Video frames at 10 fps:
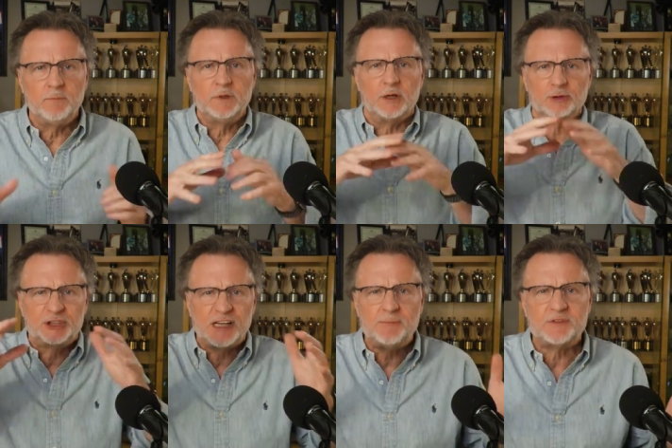you know,
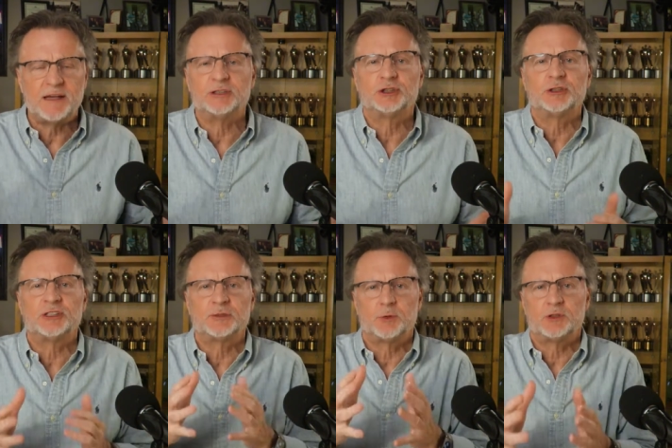shapes that
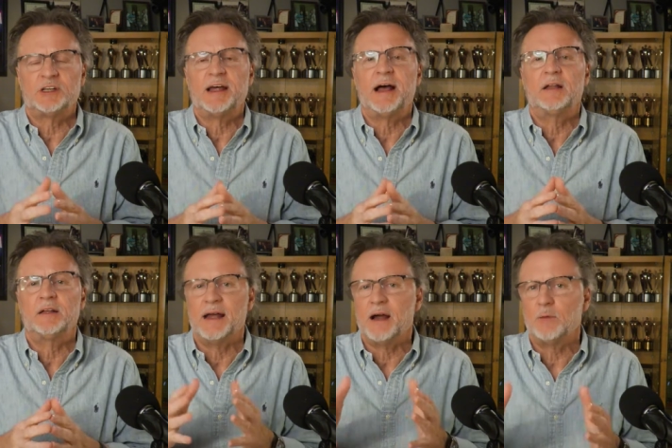church's personality
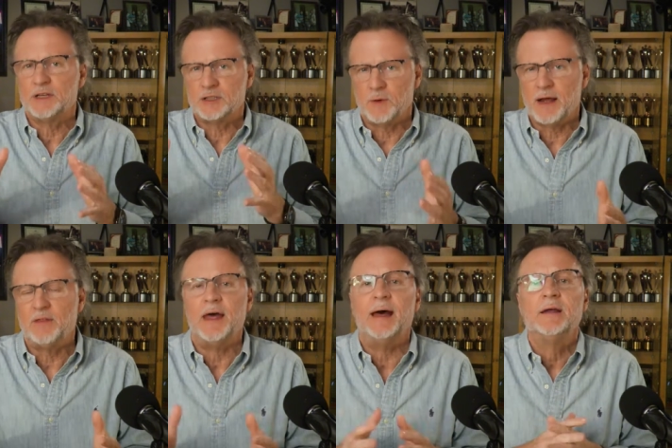and outreach around
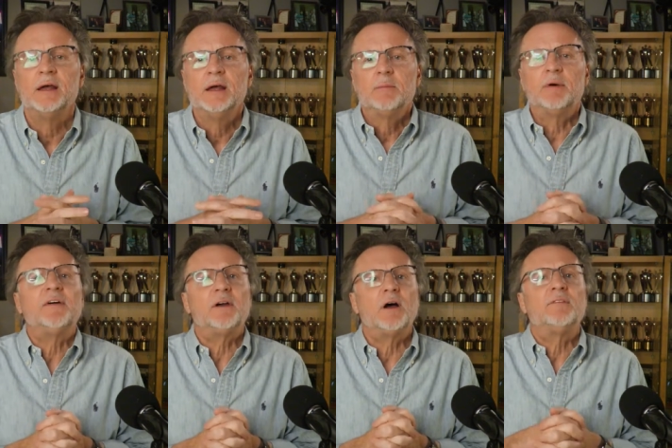that. But
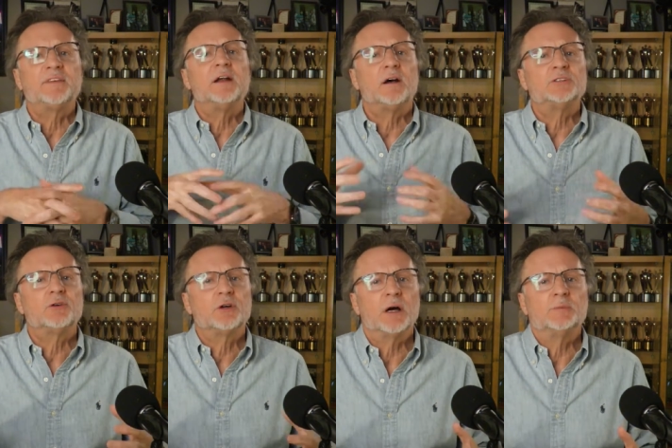very often it also
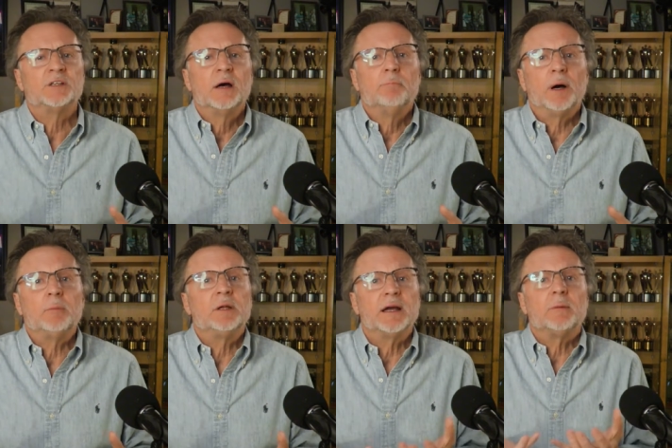comes
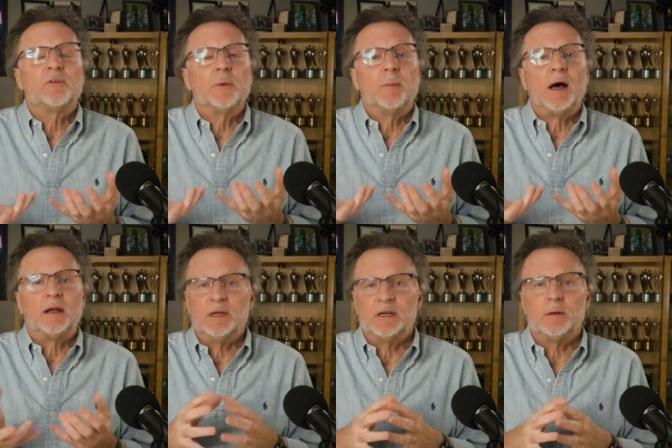bubbling up from the
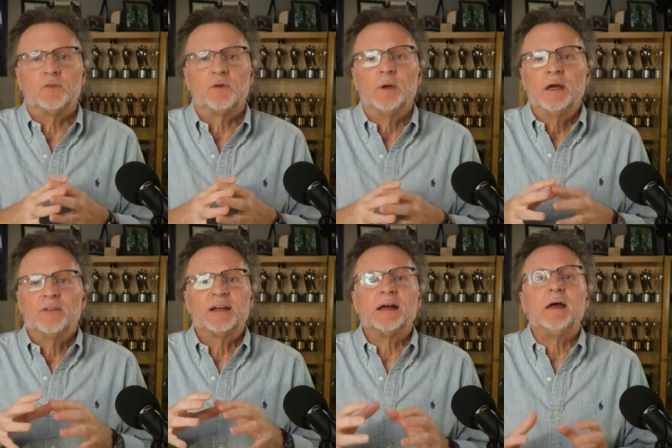bottom. It comes from the
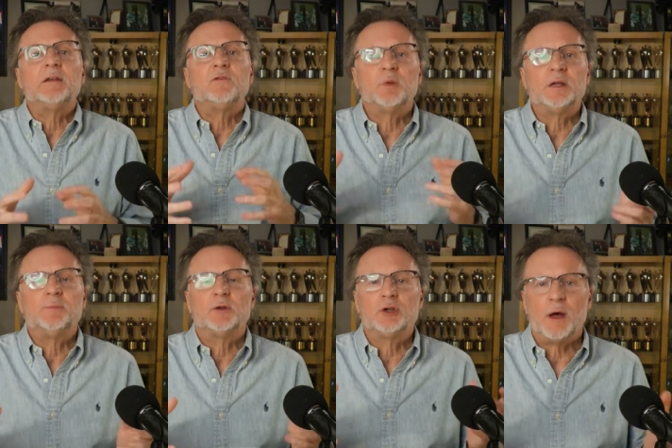kind of
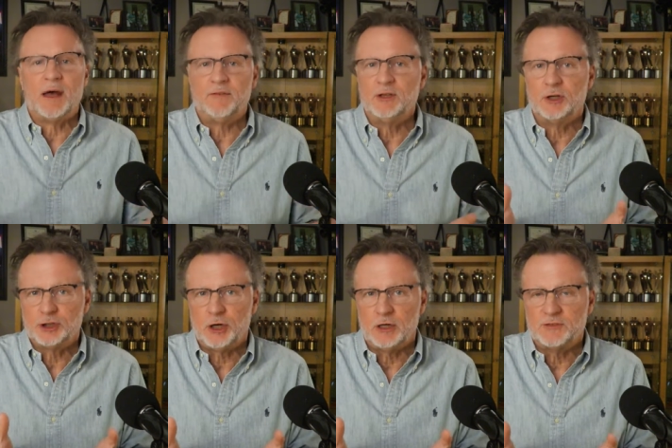people you have in your
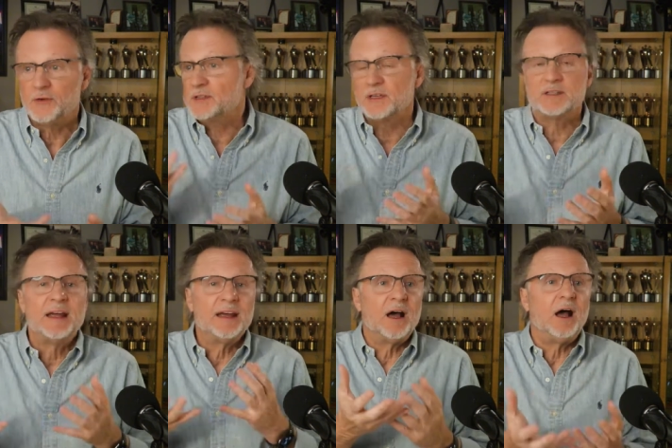church. For instance,
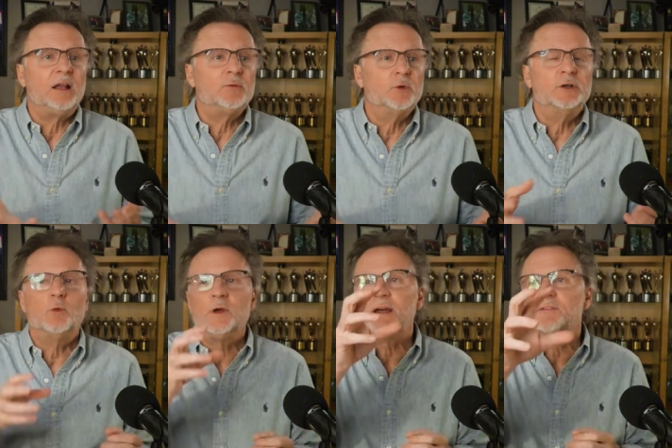in Hollywood,
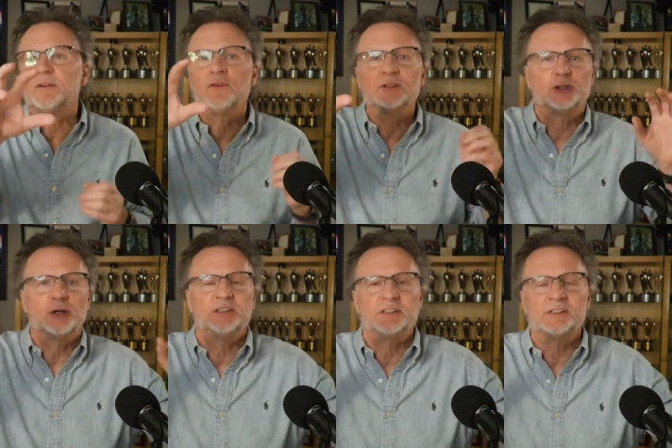we have different
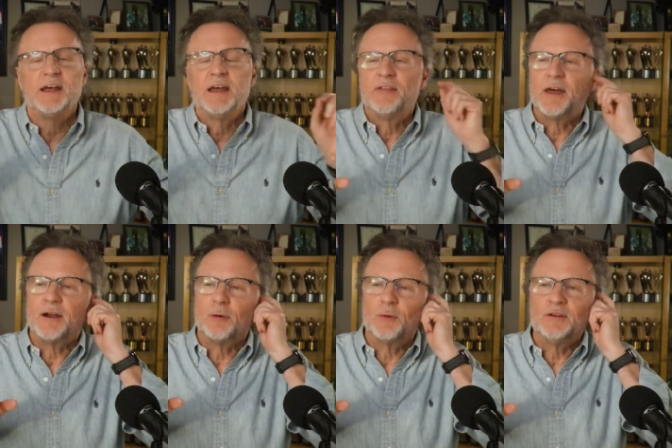churches that
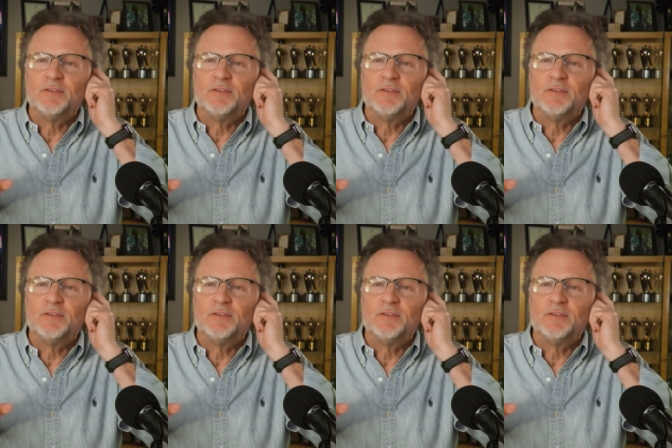are really